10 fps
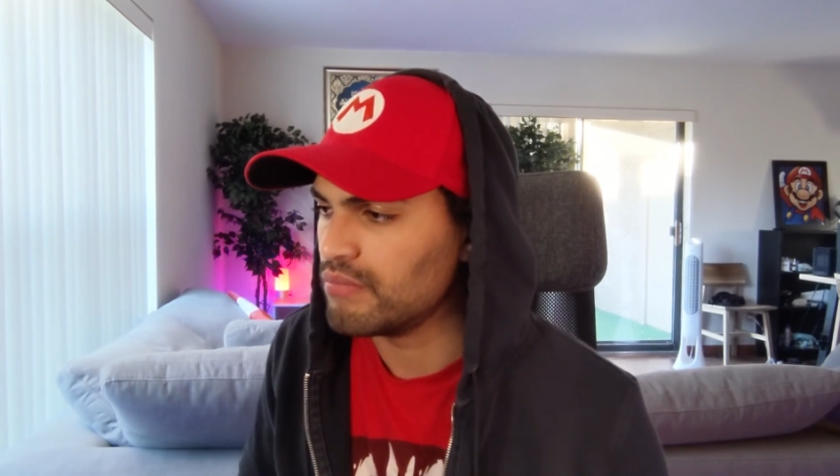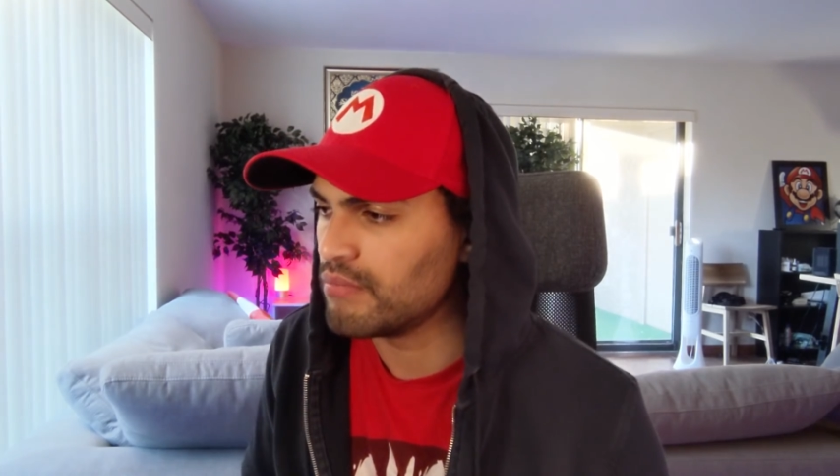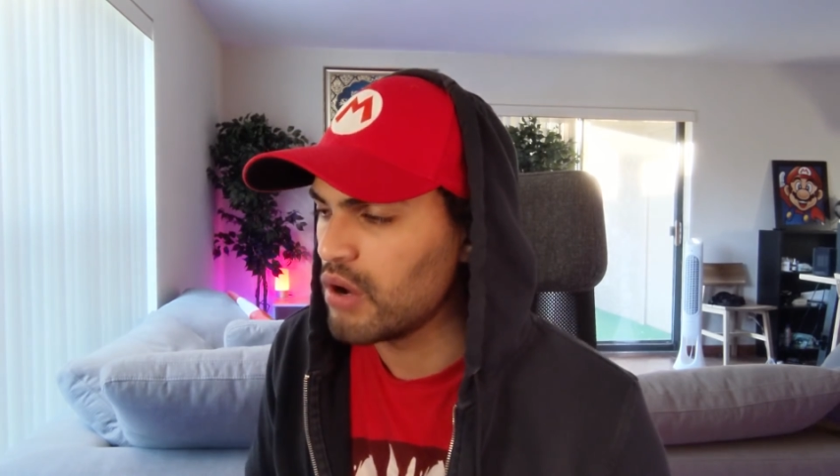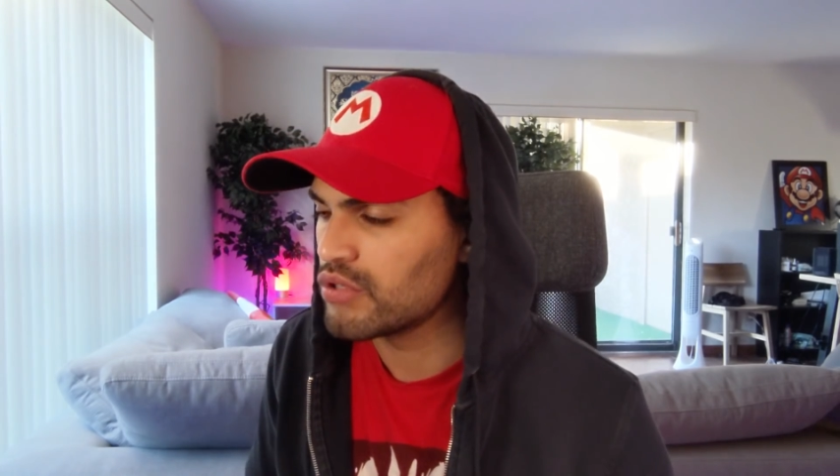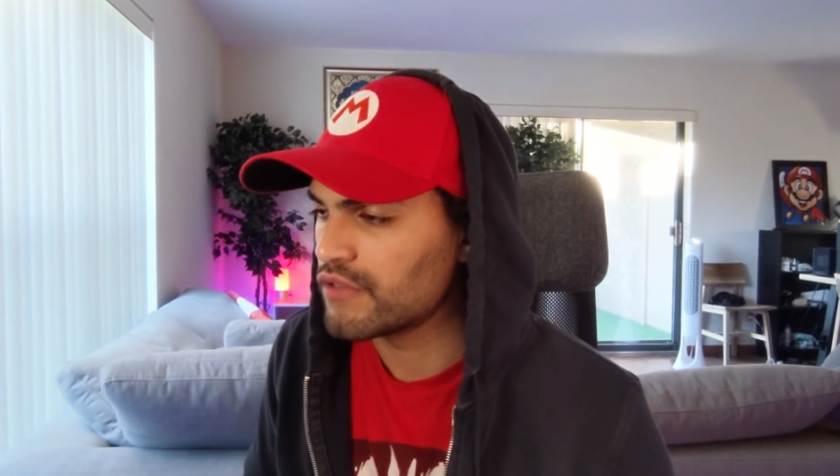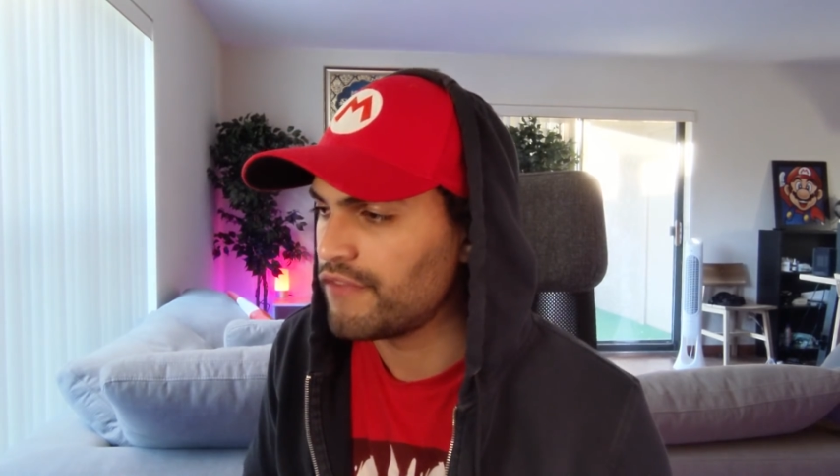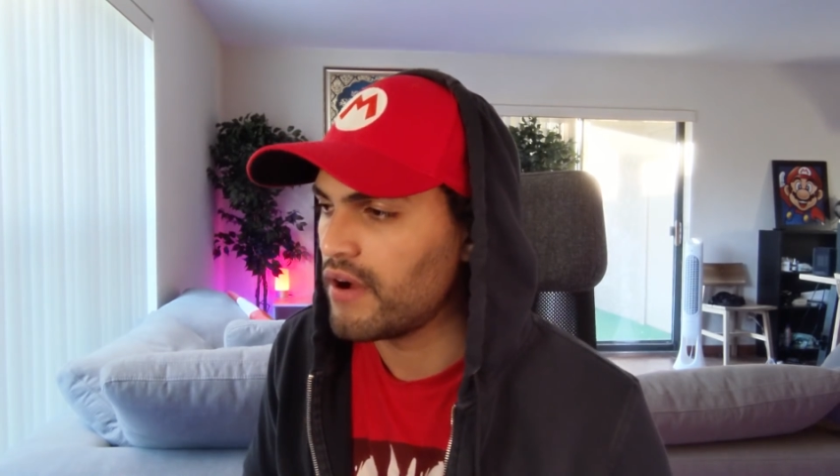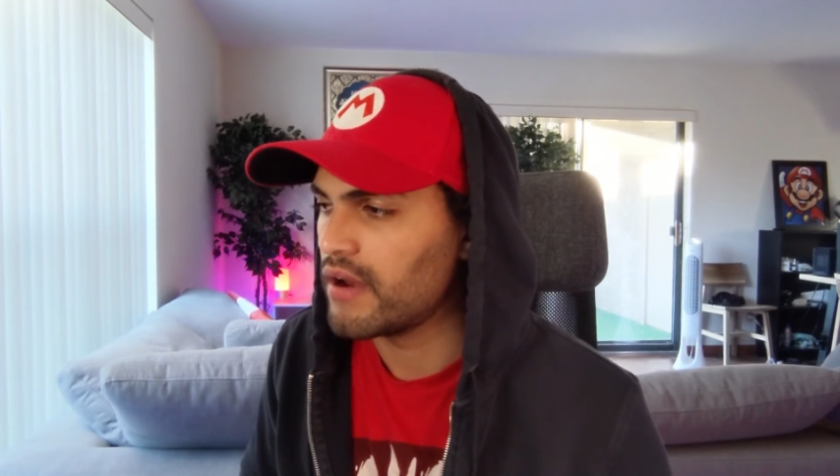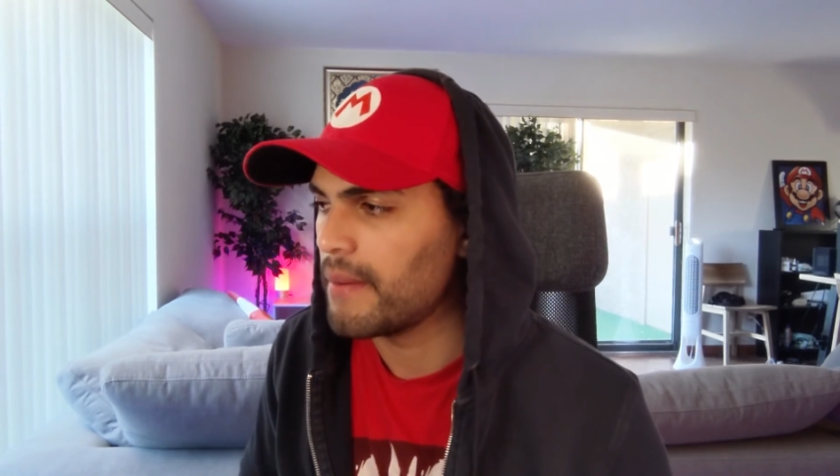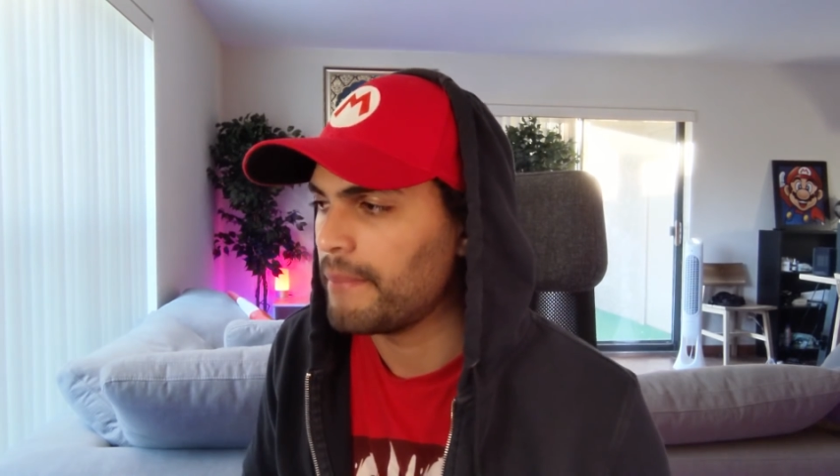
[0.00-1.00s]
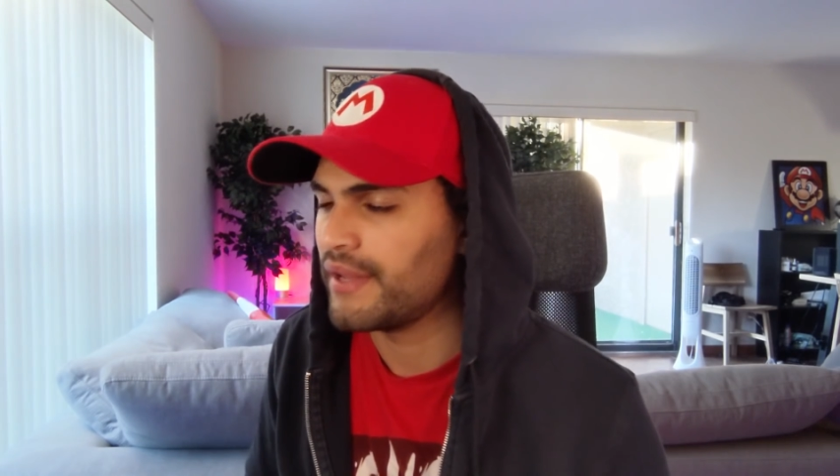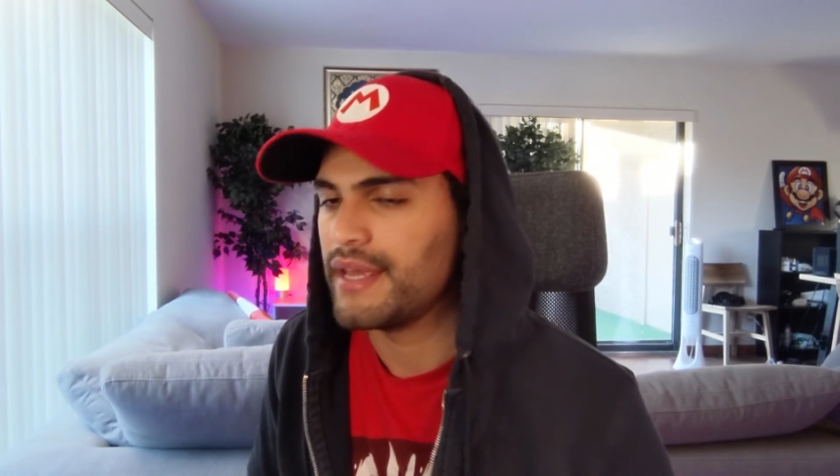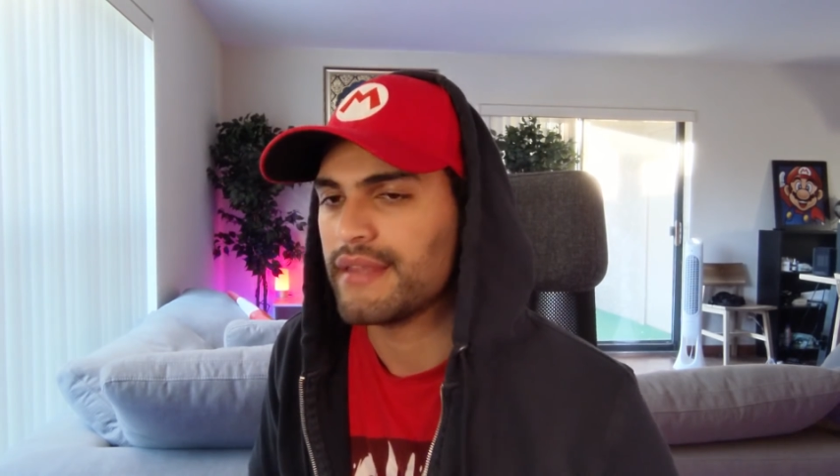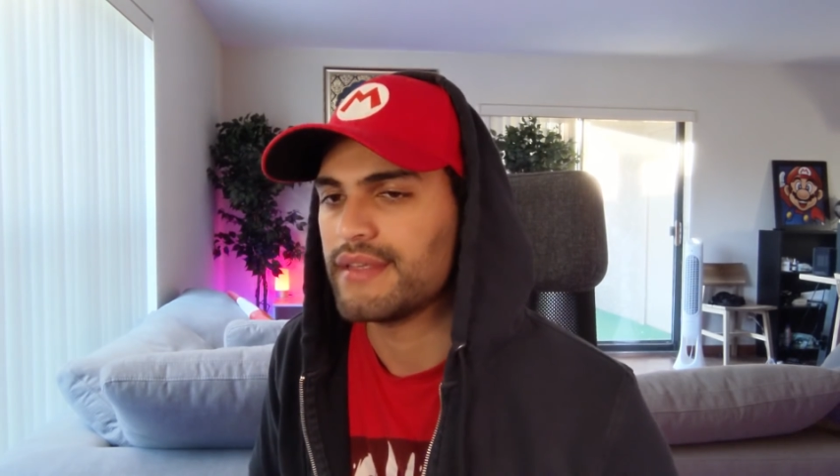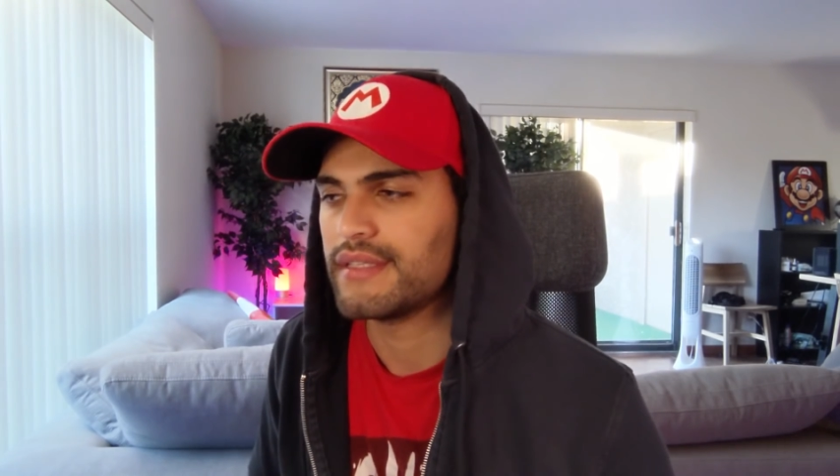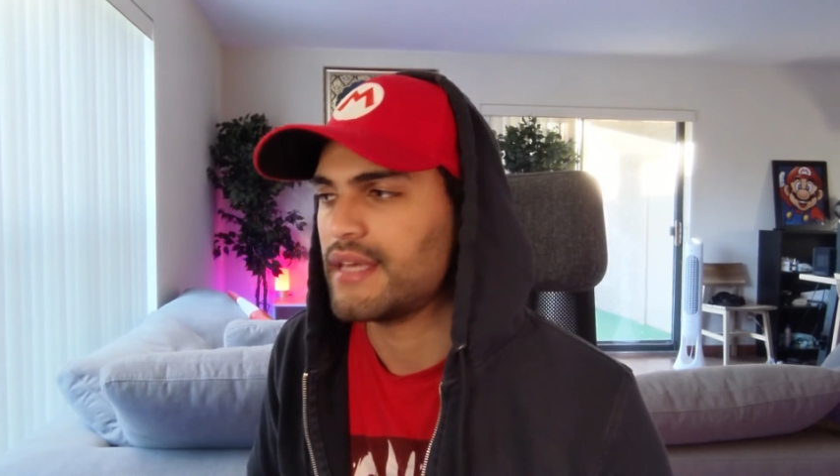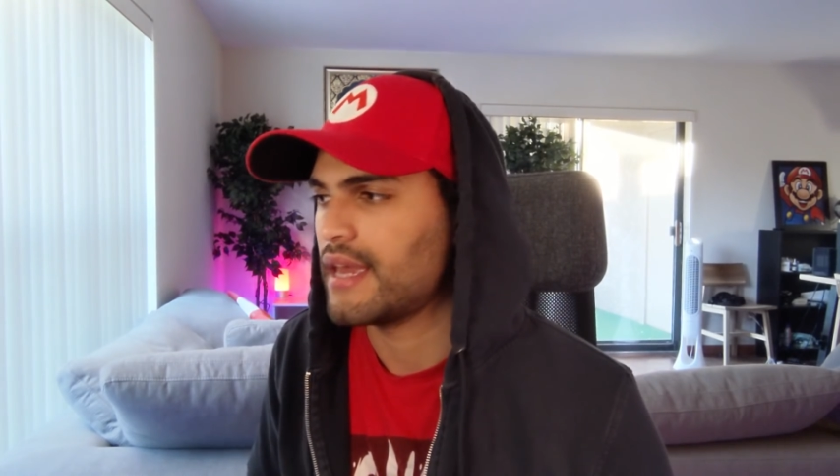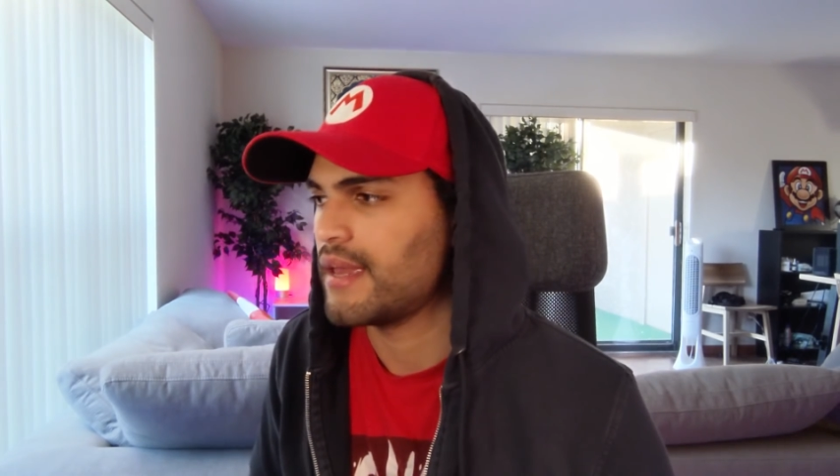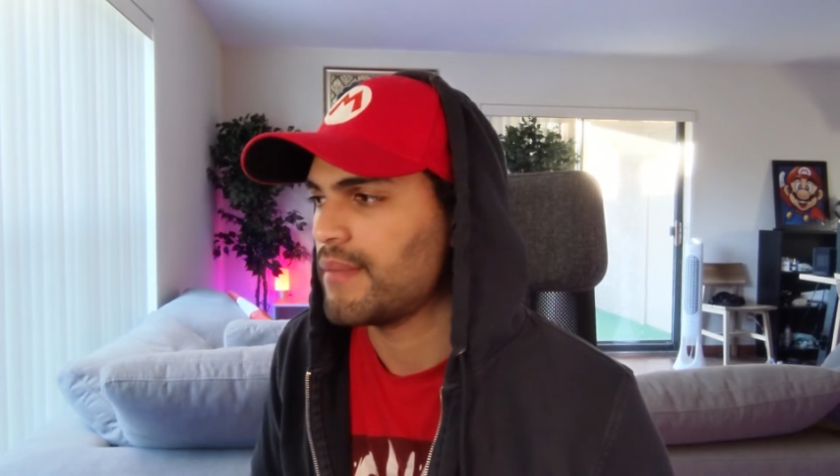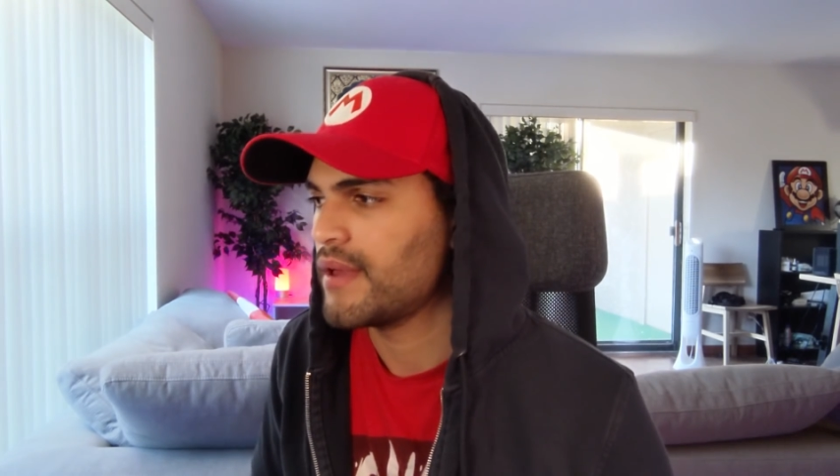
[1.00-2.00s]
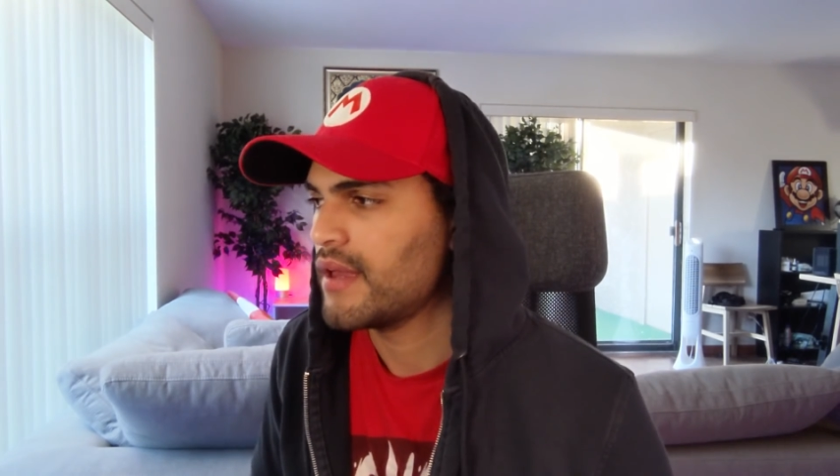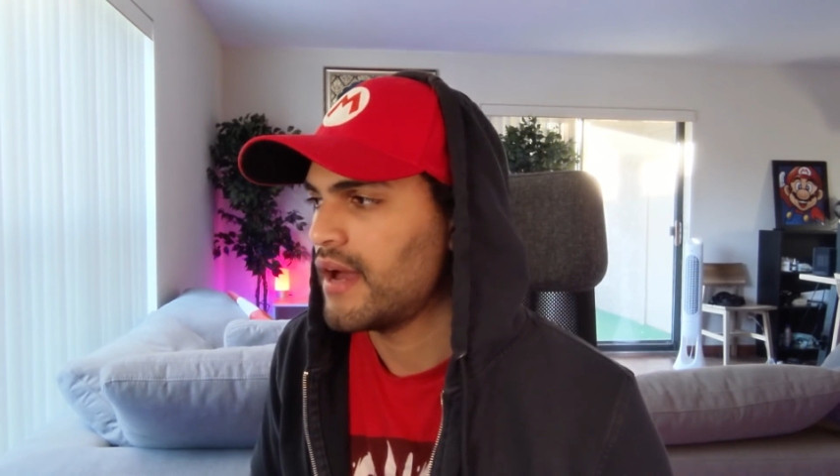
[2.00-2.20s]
most fun playing this game.